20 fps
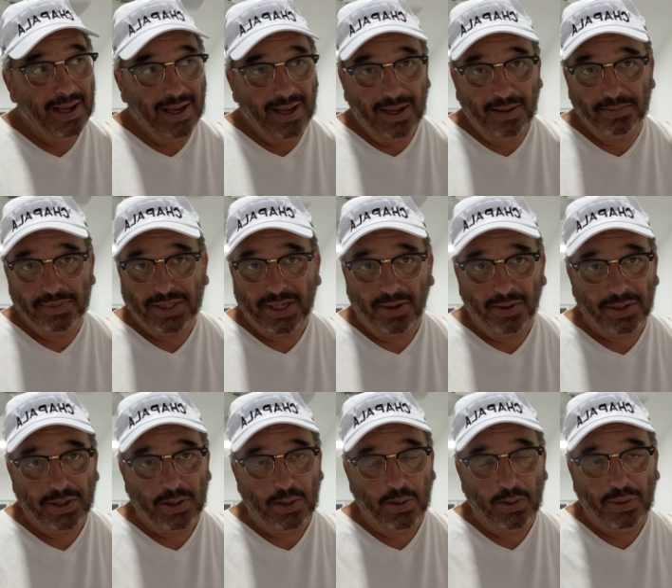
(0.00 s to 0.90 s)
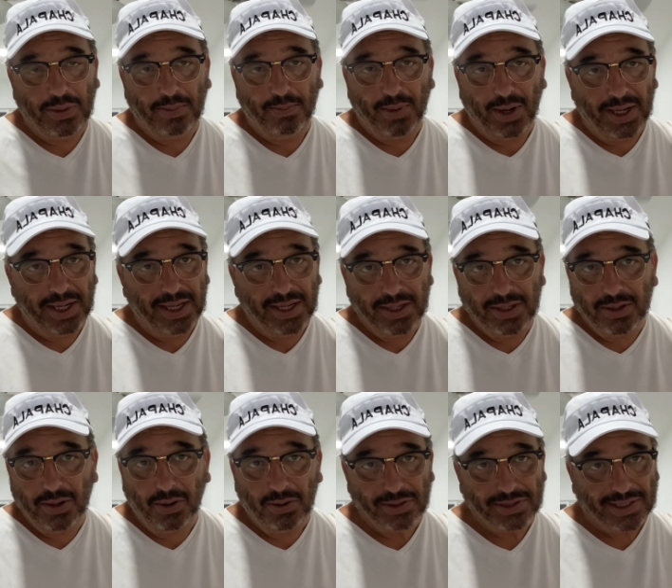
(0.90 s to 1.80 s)
I'm telling you, the money
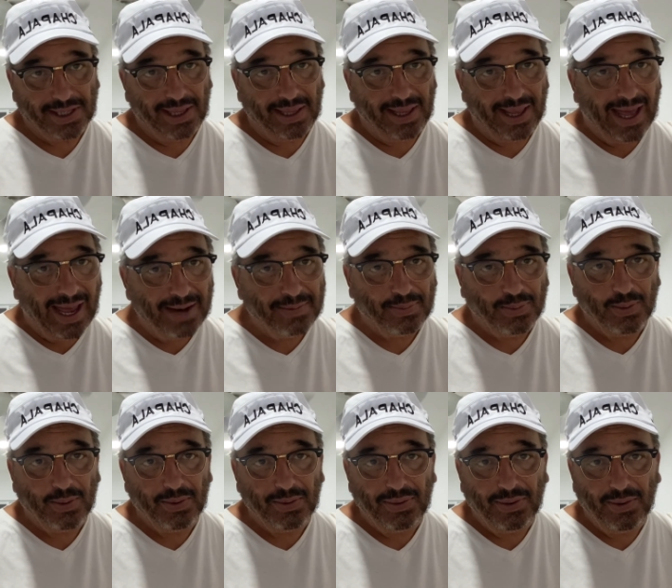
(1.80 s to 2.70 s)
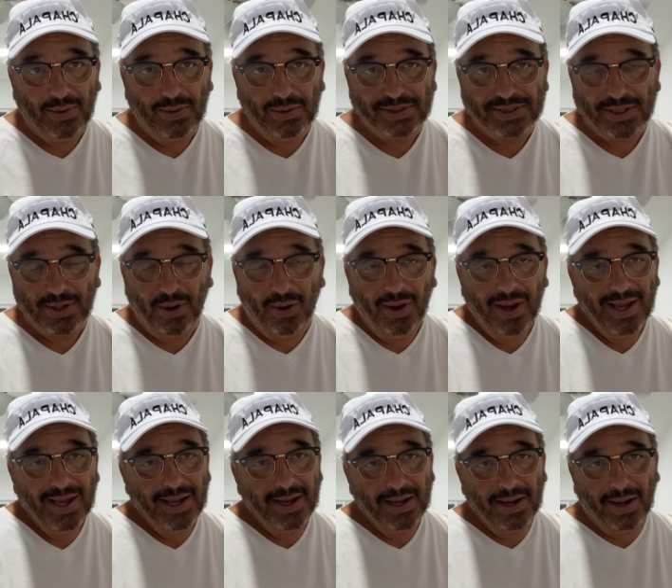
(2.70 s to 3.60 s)
goes a lot further. So
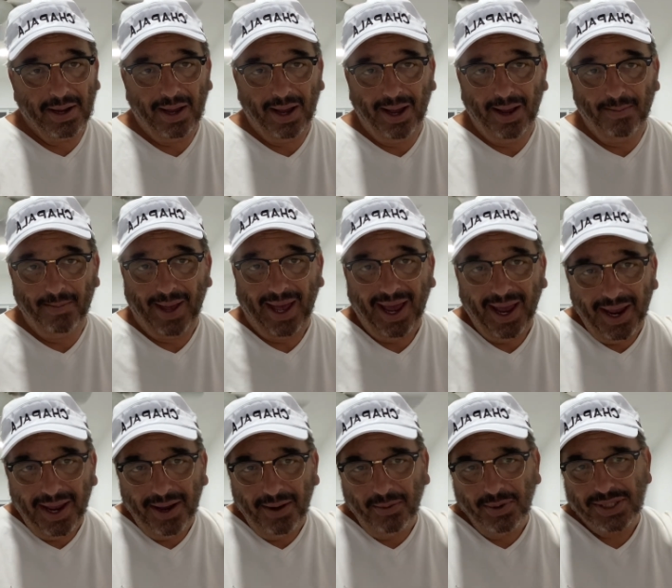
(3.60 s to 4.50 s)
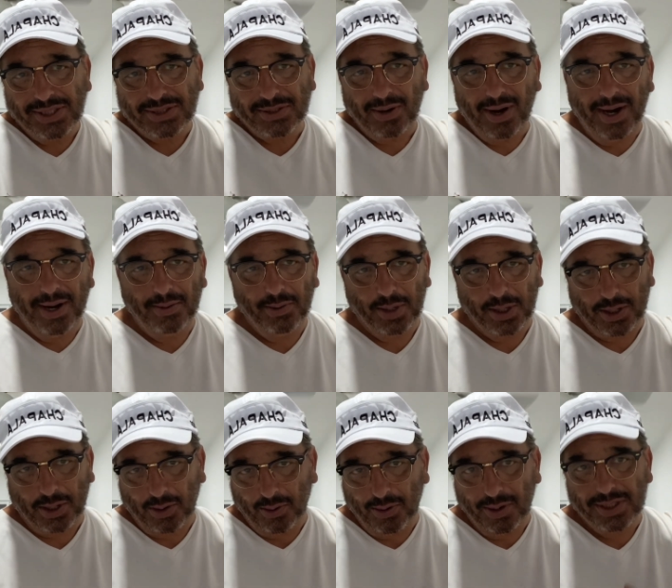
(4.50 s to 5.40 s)
I always try to
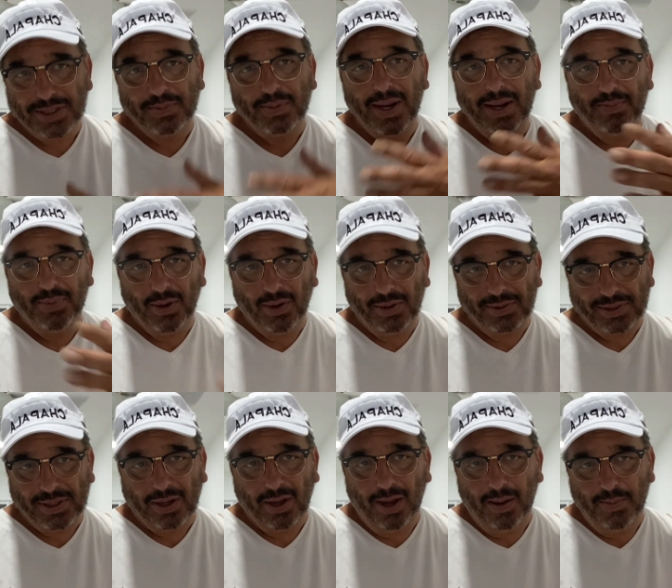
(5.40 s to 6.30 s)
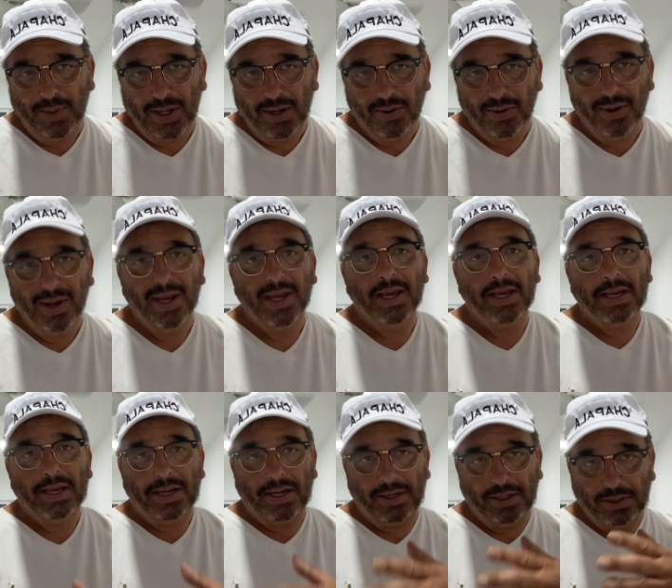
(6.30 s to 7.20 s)
encourage people to come here
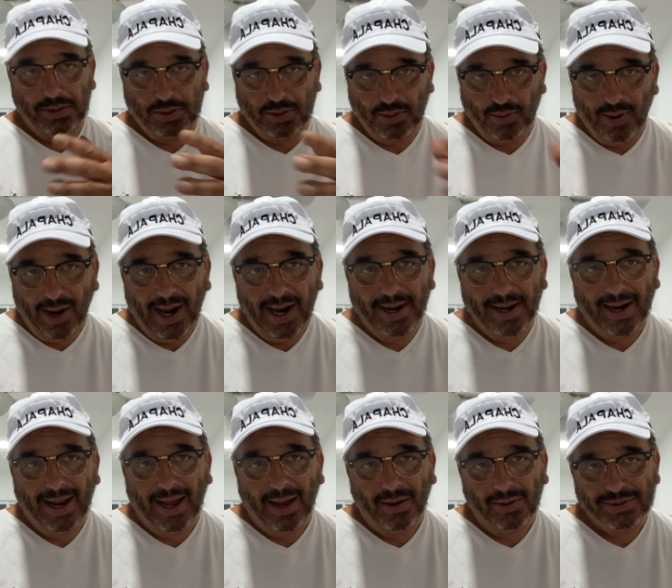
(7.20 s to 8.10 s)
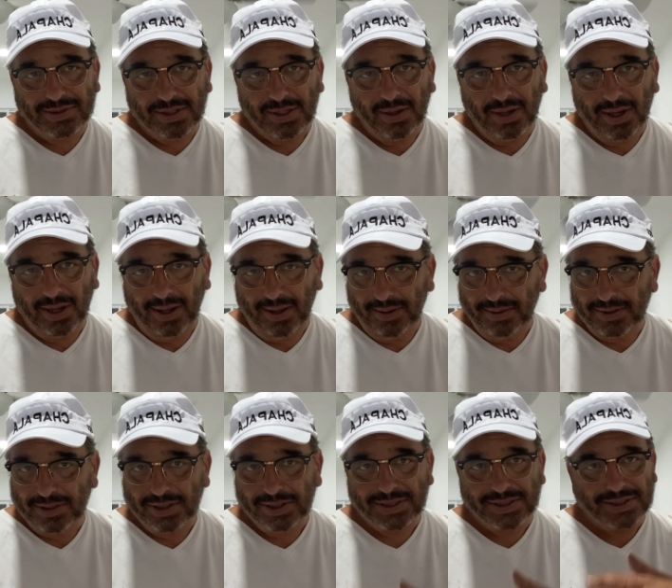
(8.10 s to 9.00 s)
and try it out.
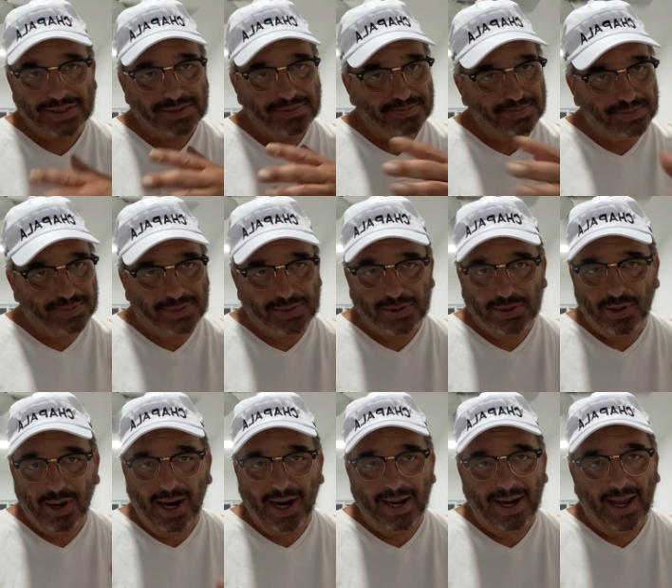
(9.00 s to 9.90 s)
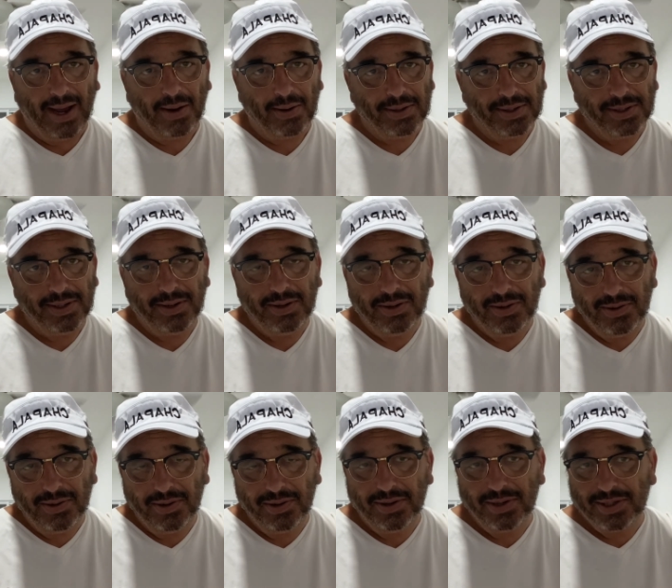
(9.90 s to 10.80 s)
Just try it out.
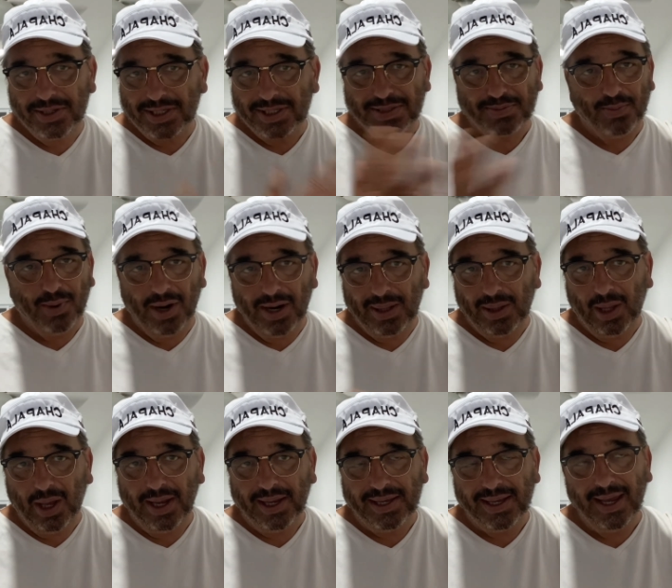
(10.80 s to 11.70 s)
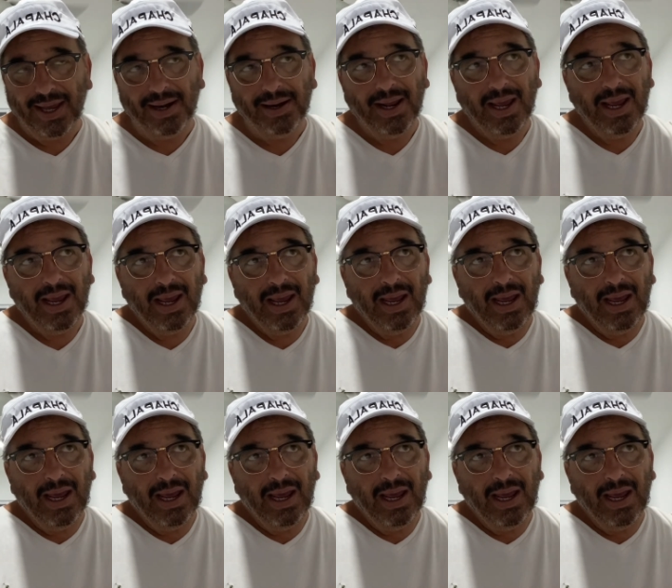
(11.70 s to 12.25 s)
You just might like it.